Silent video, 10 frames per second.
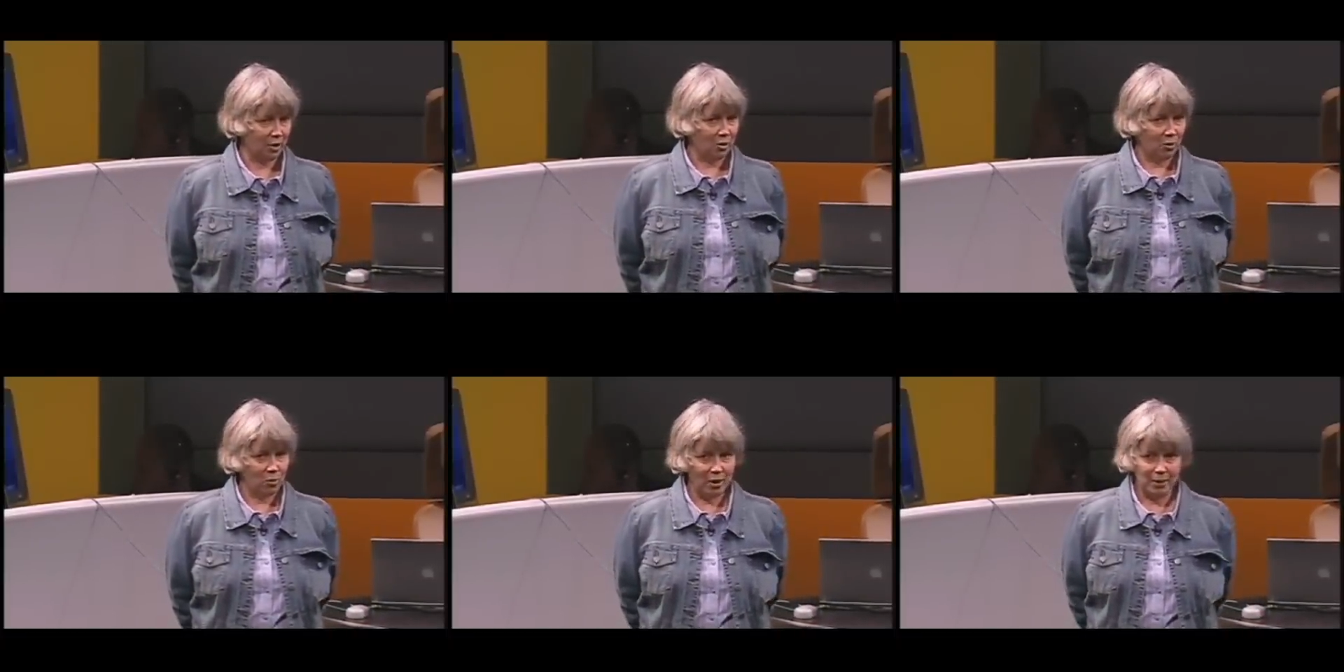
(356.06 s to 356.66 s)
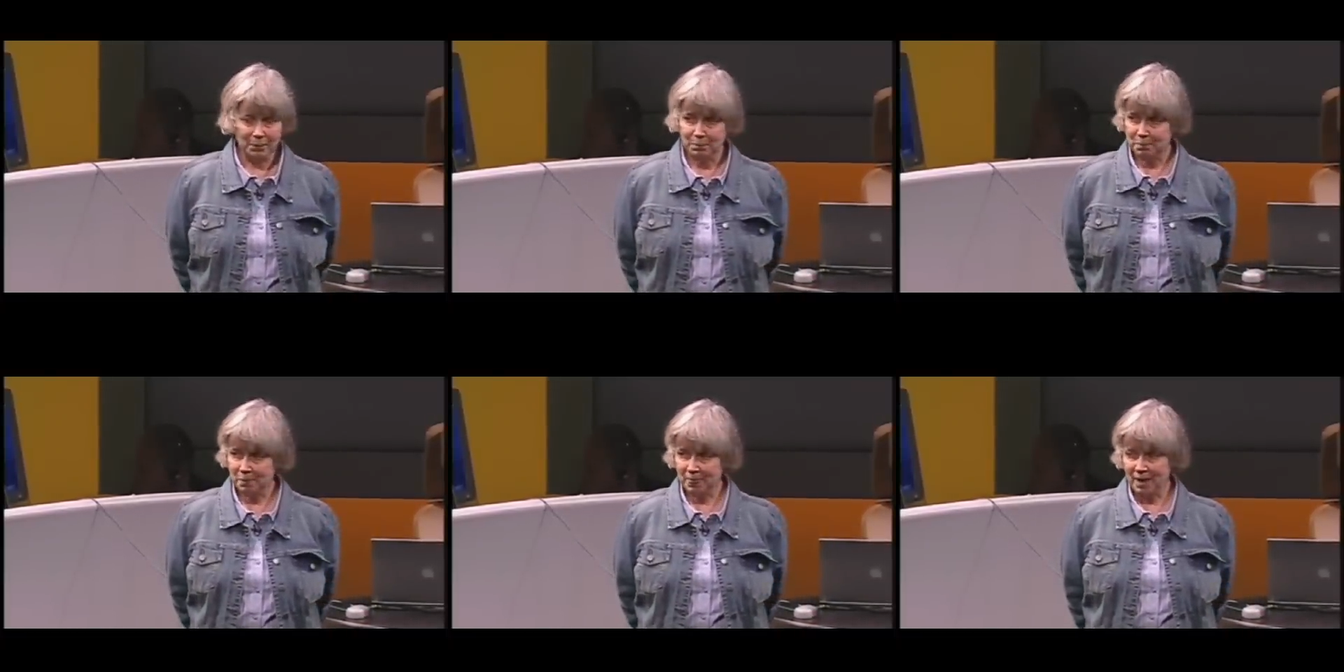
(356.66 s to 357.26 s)
Well,
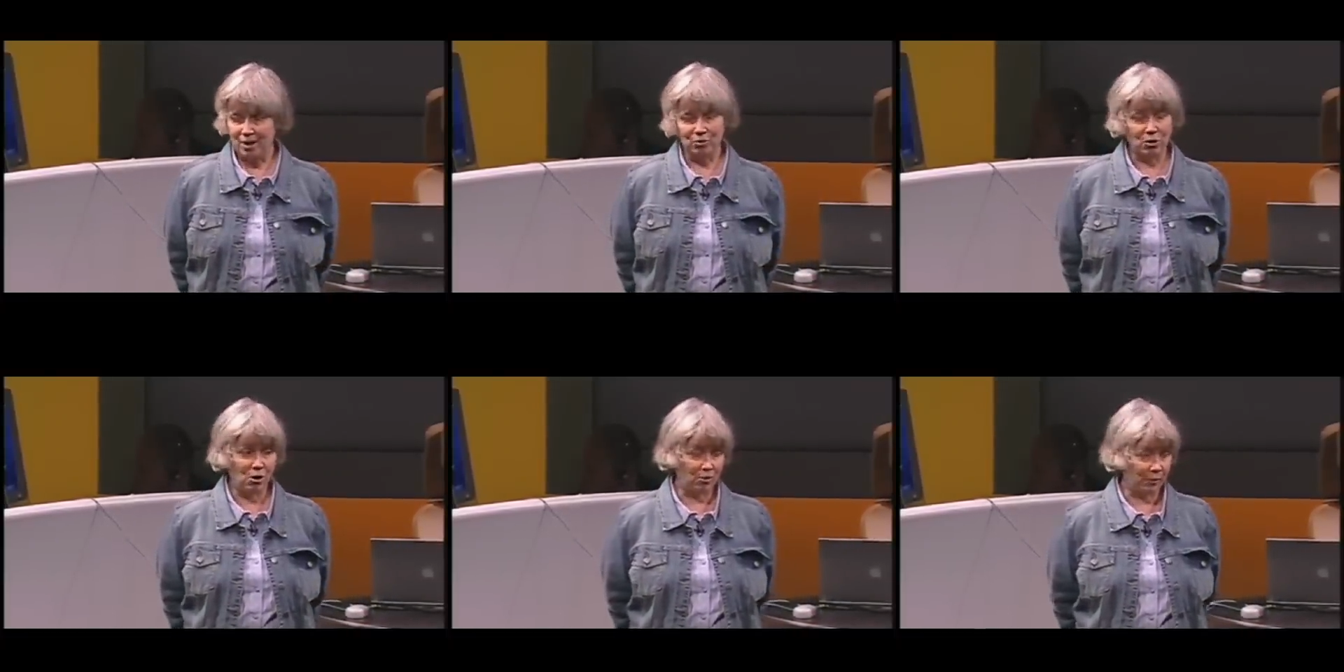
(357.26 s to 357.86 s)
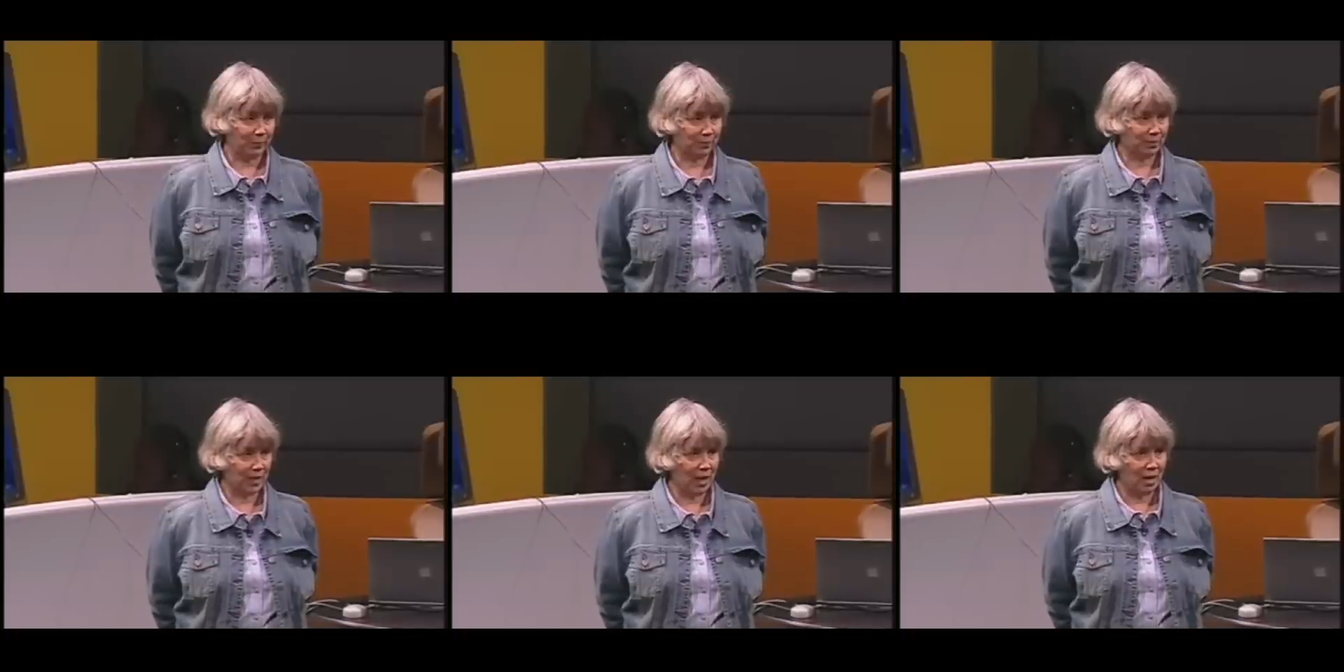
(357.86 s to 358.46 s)
I don't know.
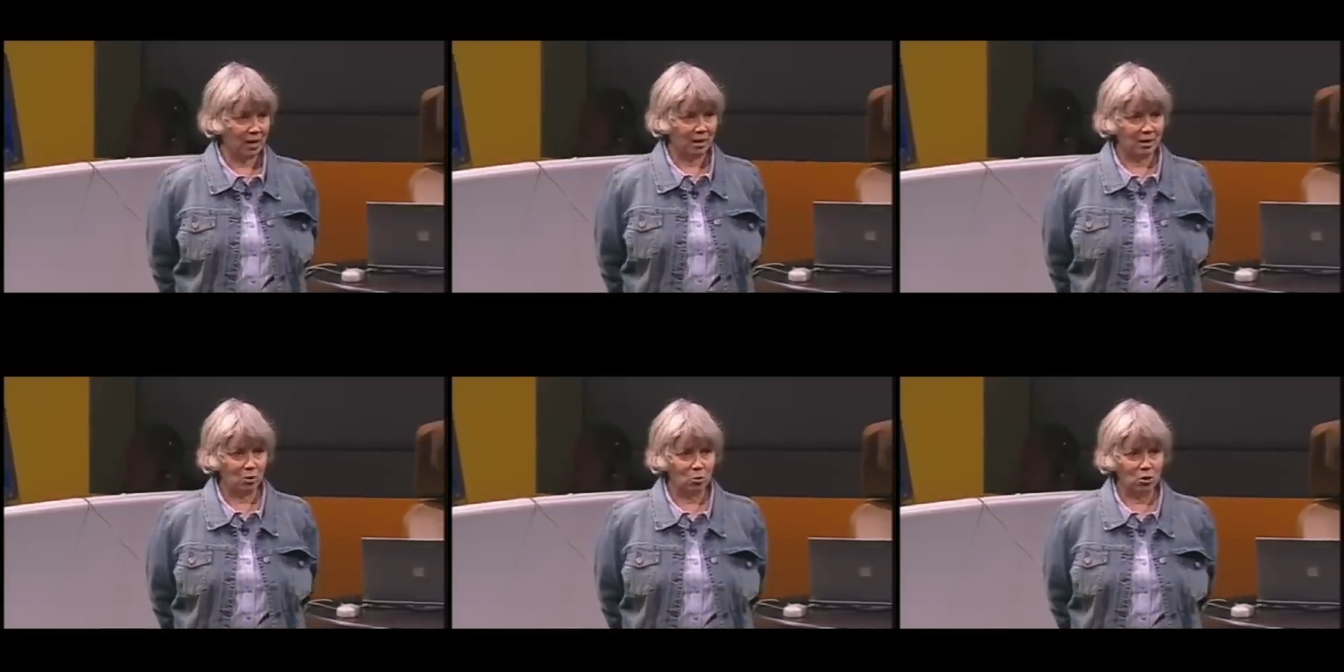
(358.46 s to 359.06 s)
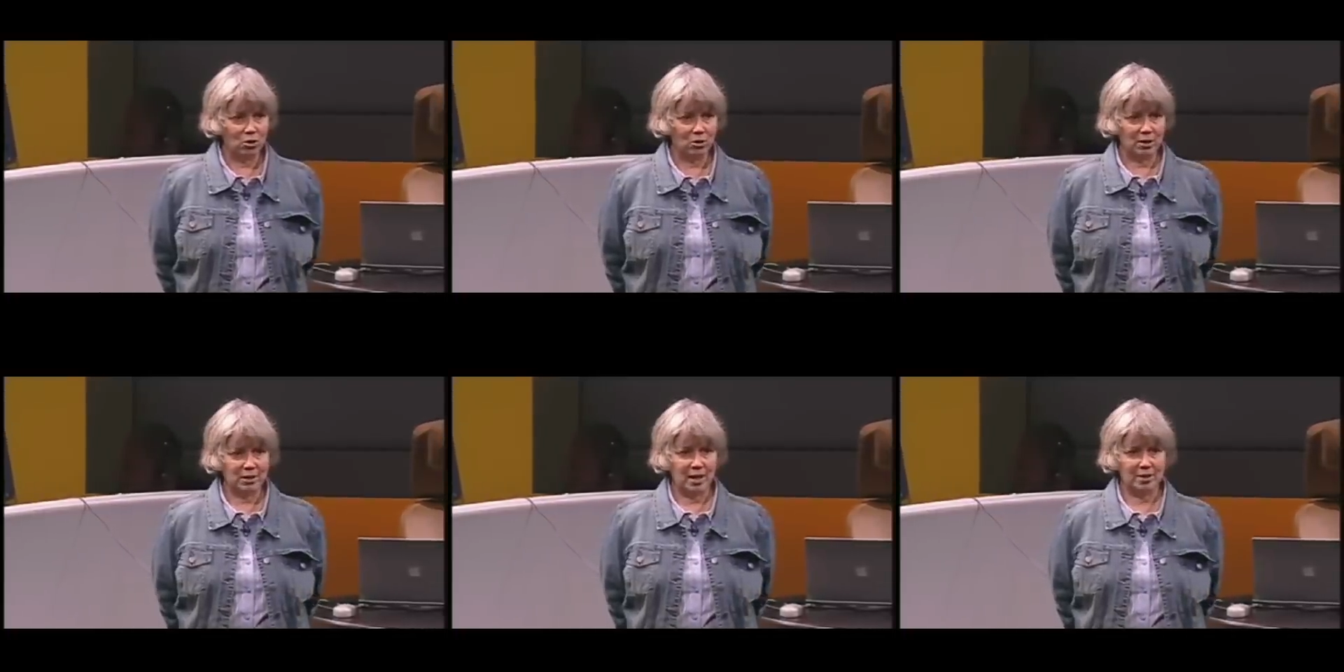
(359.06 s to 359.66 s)
There were
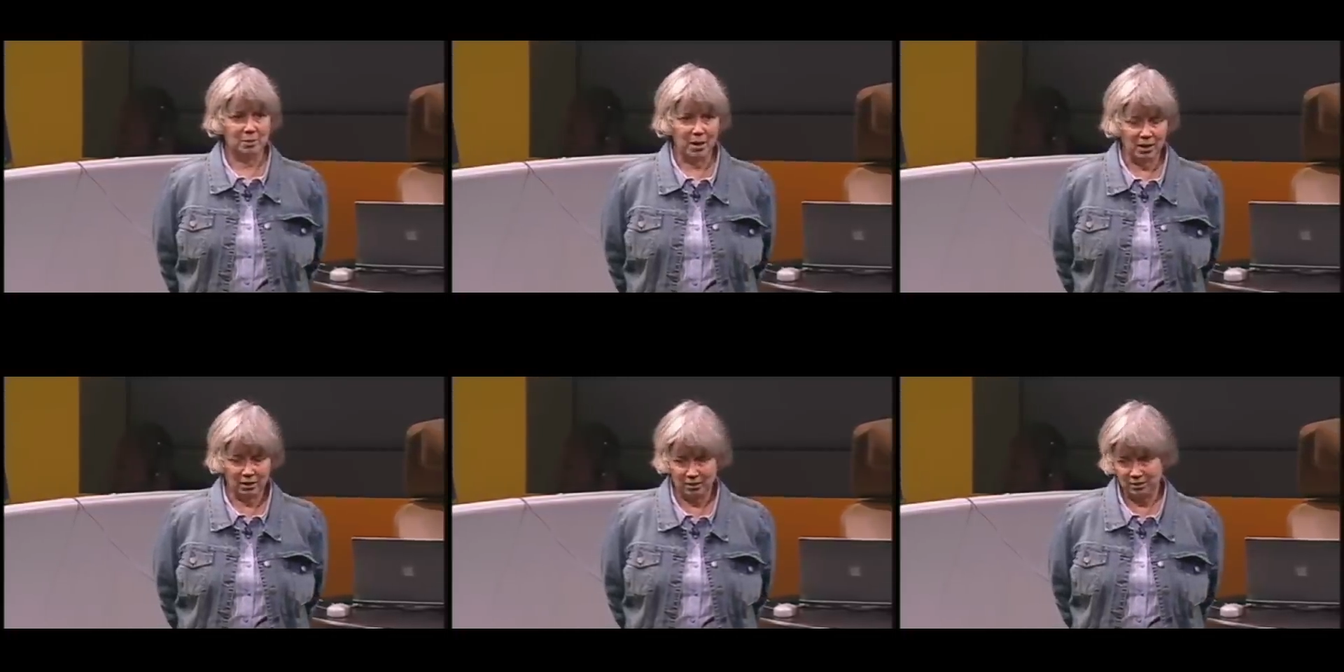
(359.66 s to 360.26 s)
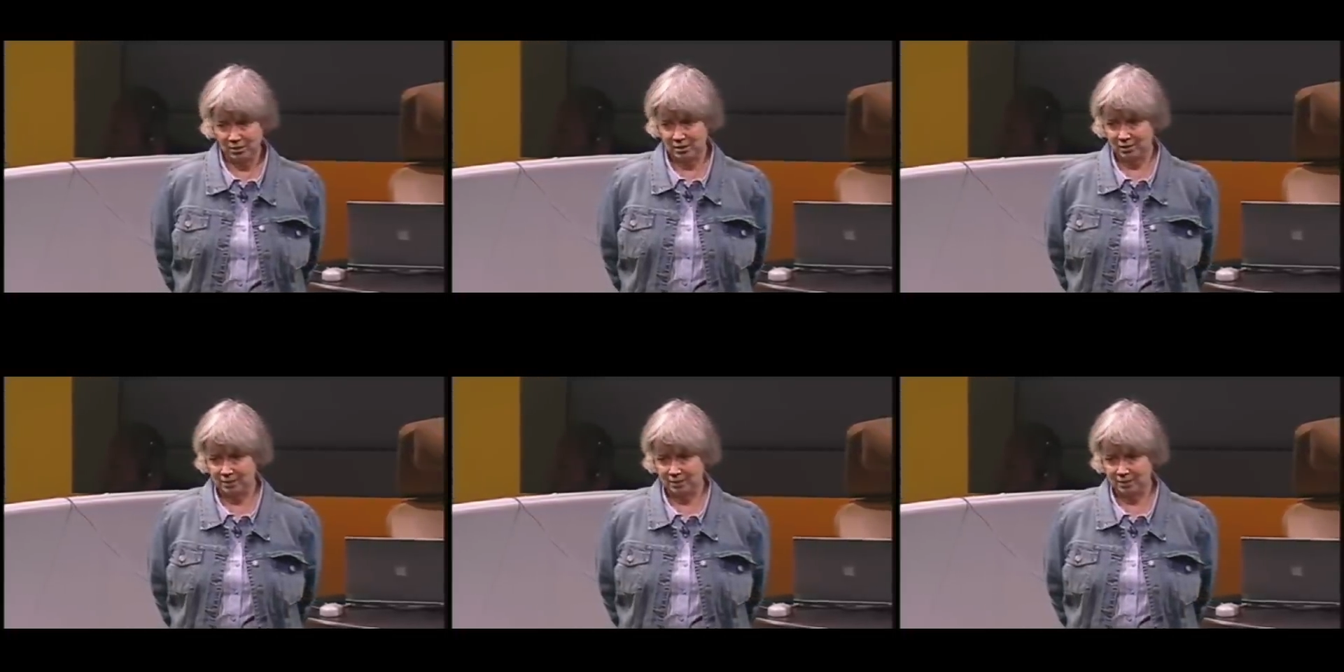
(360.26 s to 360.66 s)
Tasmanians